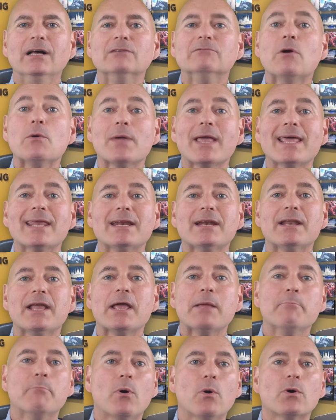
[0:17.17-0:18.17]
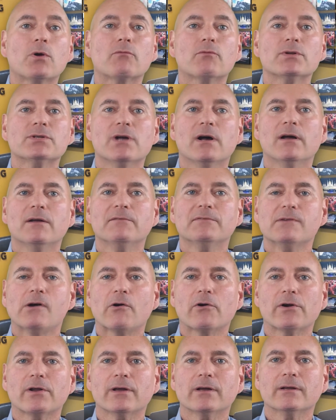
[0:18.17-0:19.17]
located in Boca Raton,
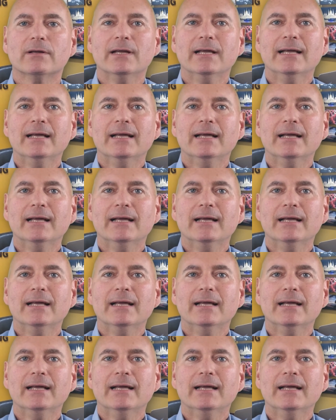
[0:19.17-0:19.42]
Florida.